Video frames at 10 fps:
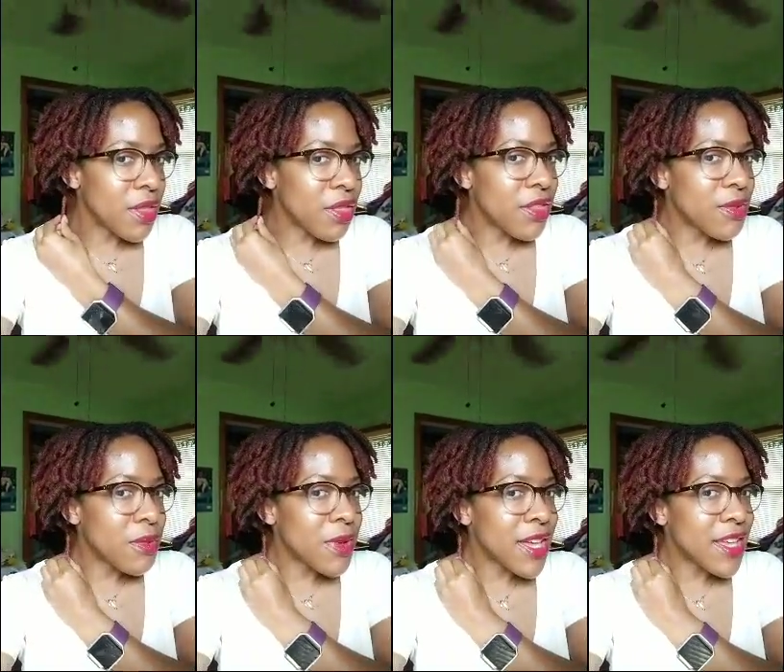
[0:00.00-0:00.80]
this
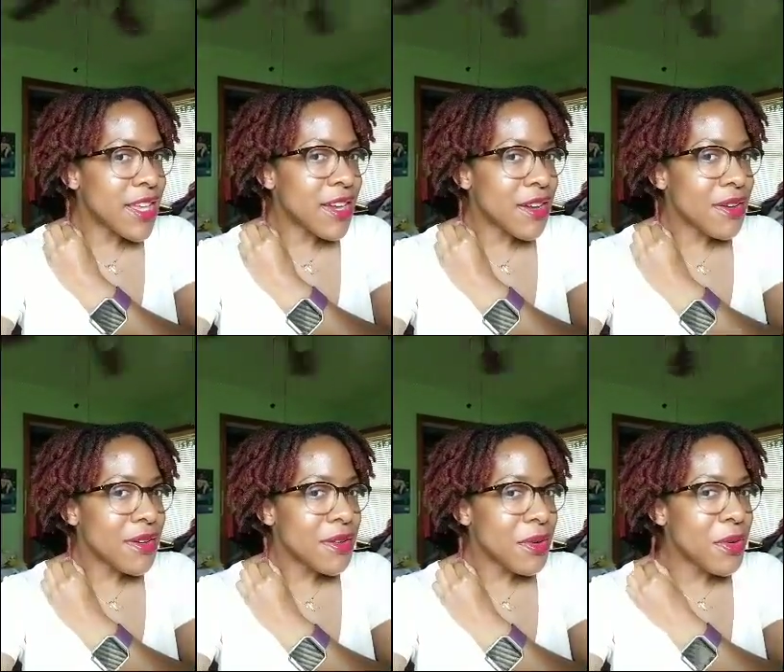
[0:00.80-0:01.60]
one right here
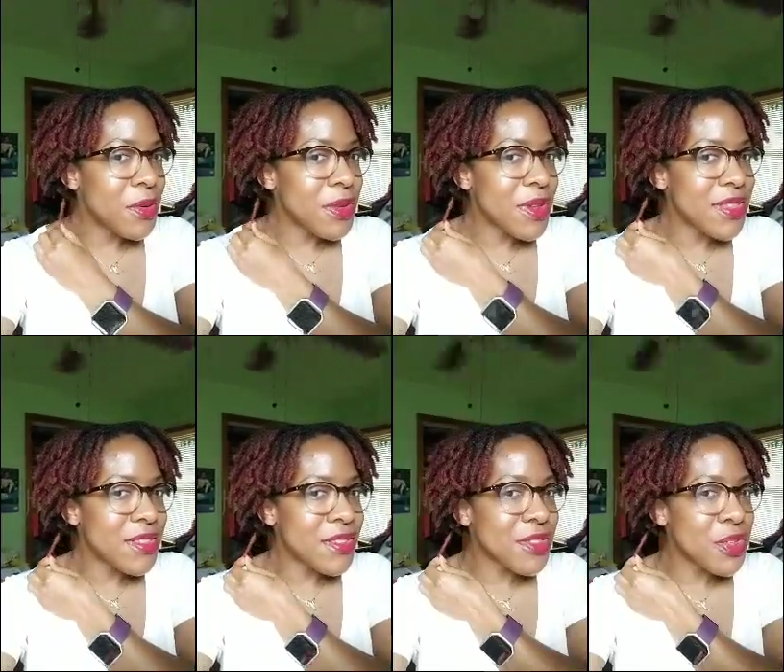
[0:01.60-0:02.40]
which
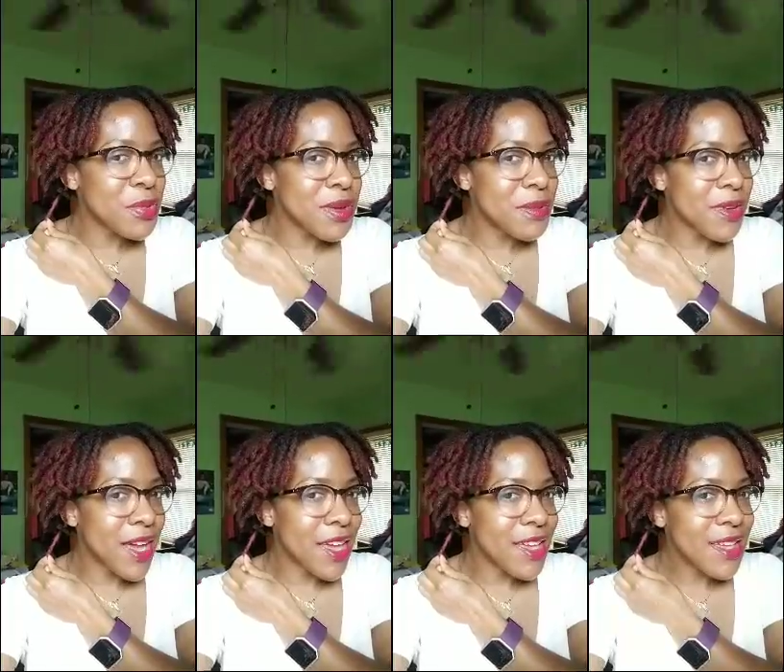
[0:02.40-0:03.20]
is super
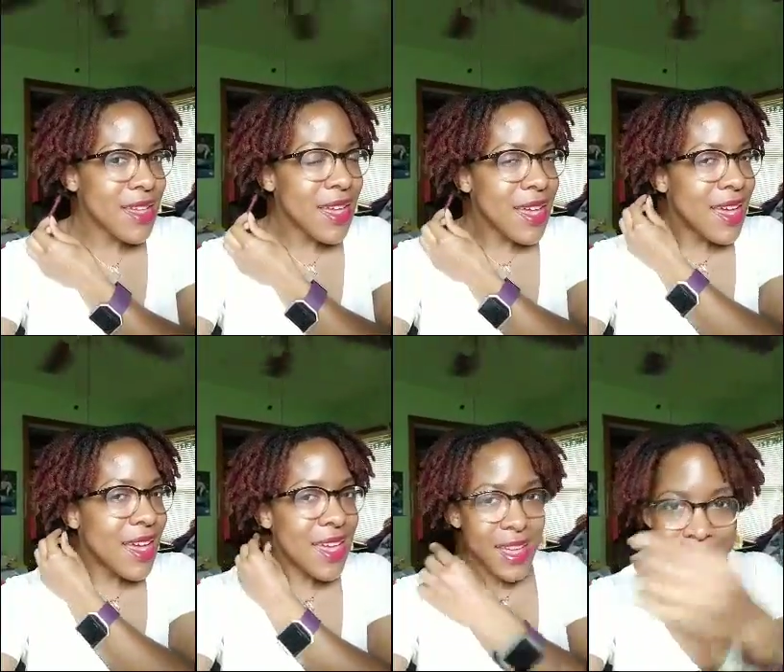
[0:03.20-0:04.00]
bright,
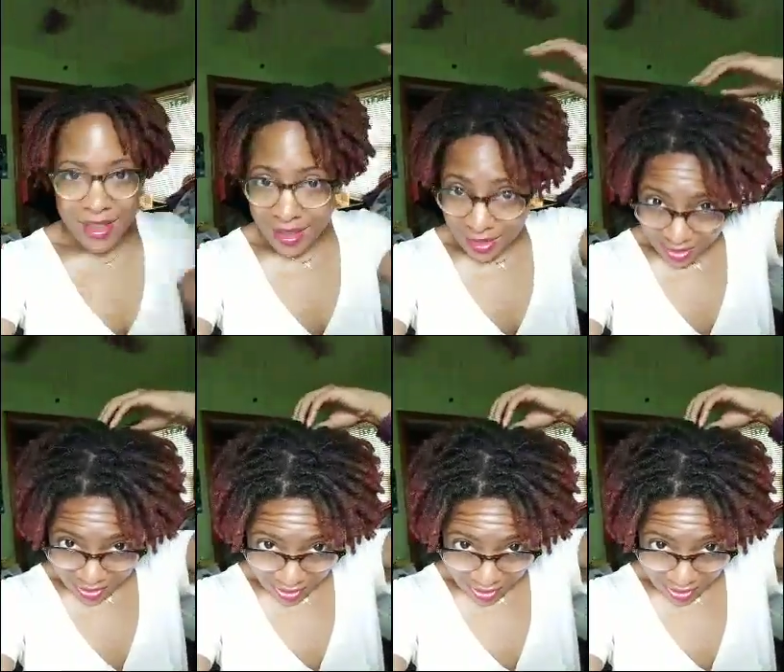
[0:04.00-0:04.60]
and I